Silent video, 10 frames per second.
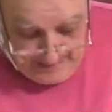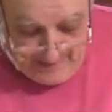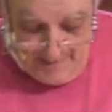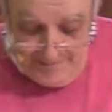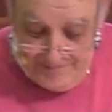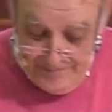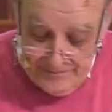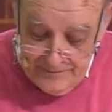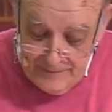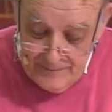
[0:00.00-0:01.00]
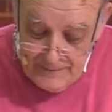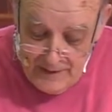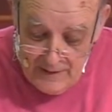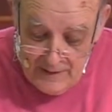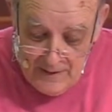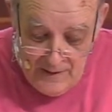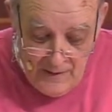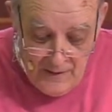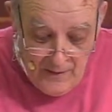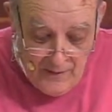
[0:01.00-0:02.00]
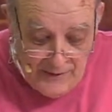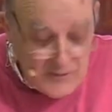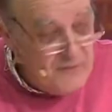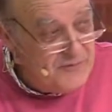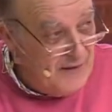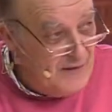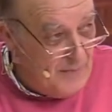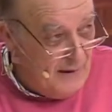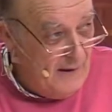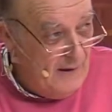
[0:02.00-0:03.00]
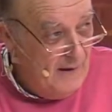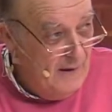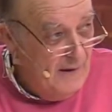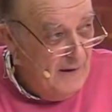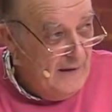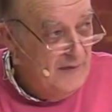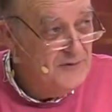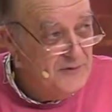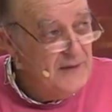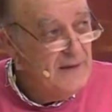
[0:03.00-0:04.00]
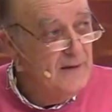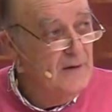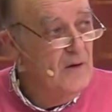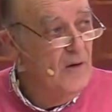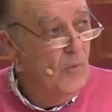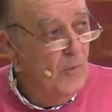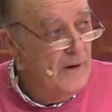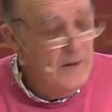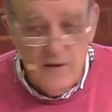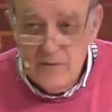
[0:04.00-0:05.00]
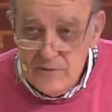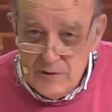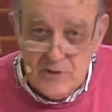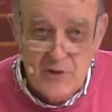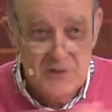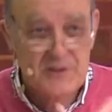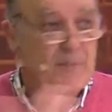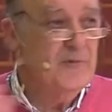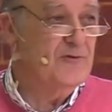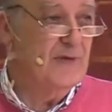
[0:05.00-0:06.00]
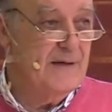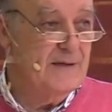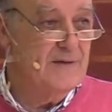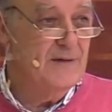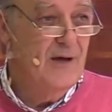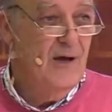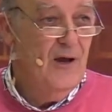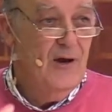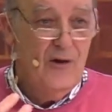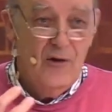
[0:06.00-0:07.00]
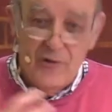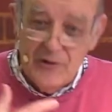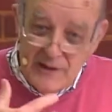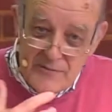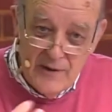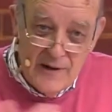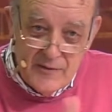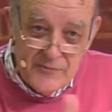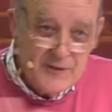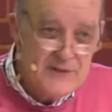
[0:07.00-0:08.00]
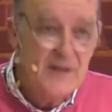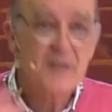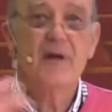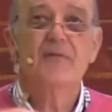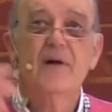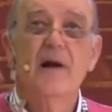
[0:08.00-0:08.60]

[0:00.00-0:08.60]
that you have sent me is seen when the church demonstrated not only for love for each other, but for